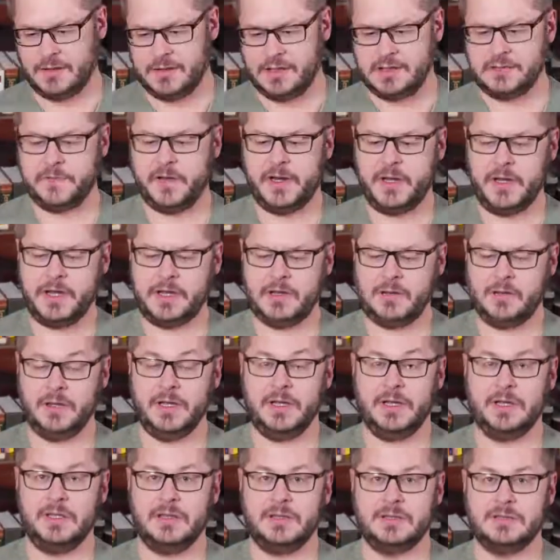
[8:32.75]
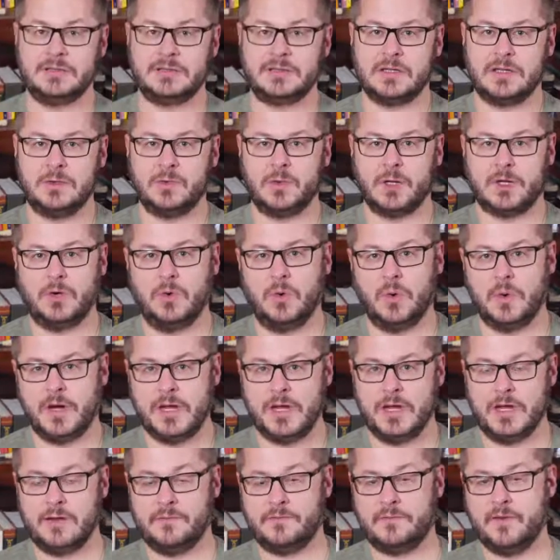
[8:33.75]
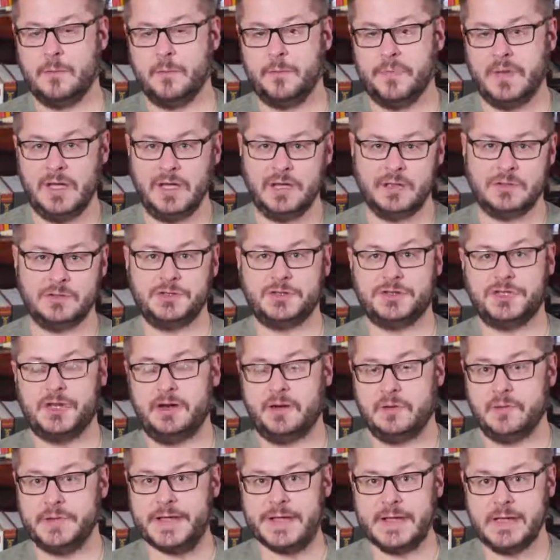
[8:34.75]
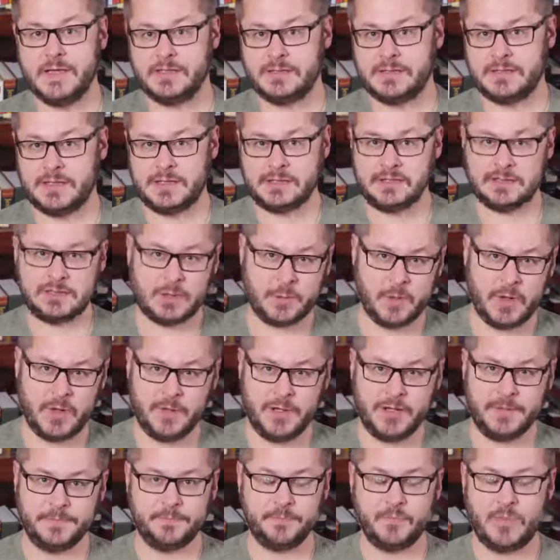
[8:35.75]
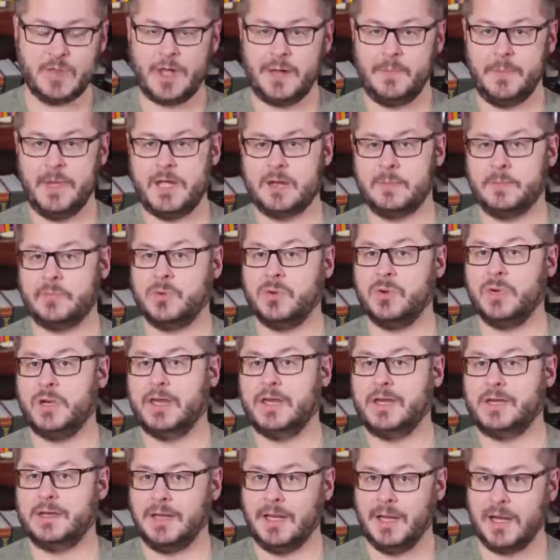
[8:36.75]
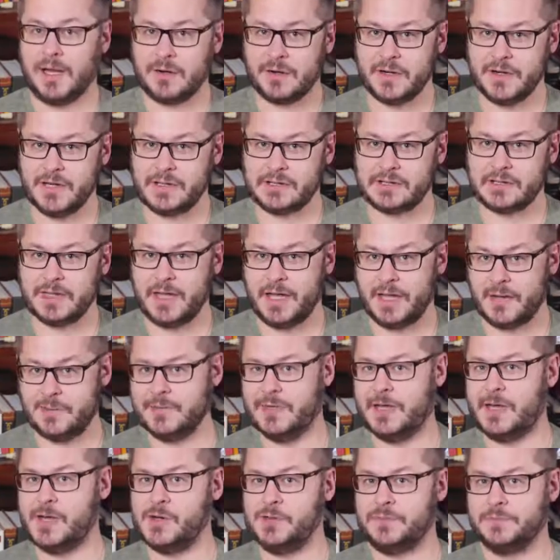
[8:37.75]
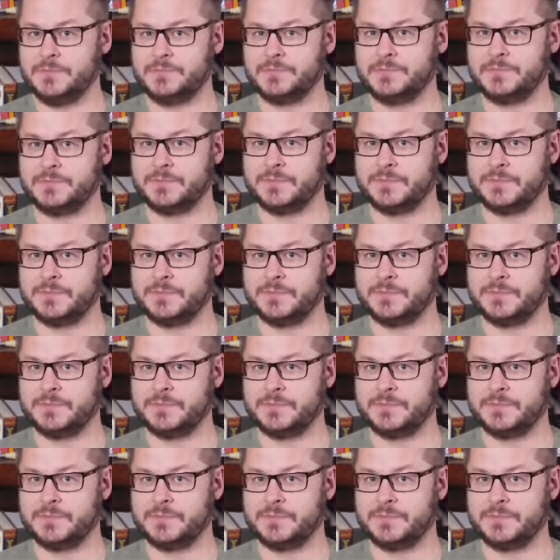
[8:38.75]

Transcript: This video is a recording of Nabil sharing his testimony. I make a pretty hilarious cameo.